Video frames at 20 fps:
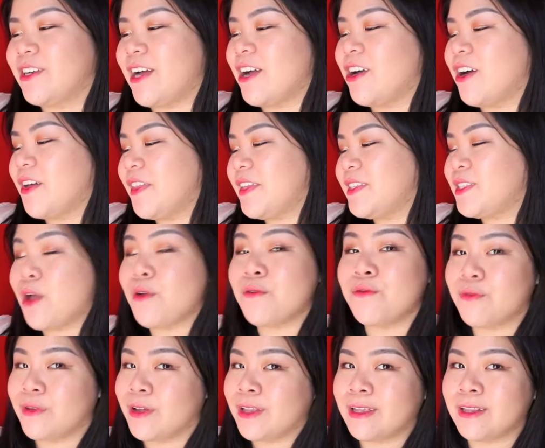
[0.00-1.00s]
I got this a
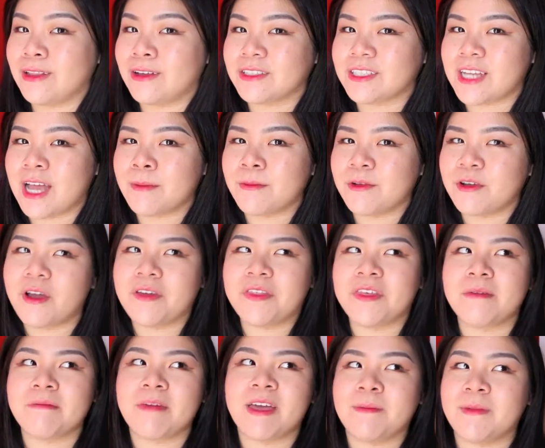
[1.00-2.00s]
really long time ago, I
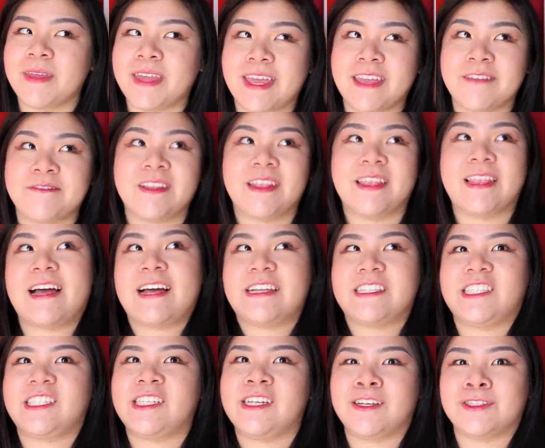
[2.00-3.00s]
think maybe even
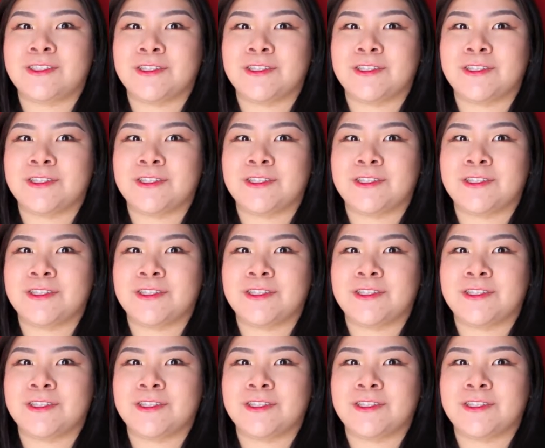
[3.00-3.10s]
last year,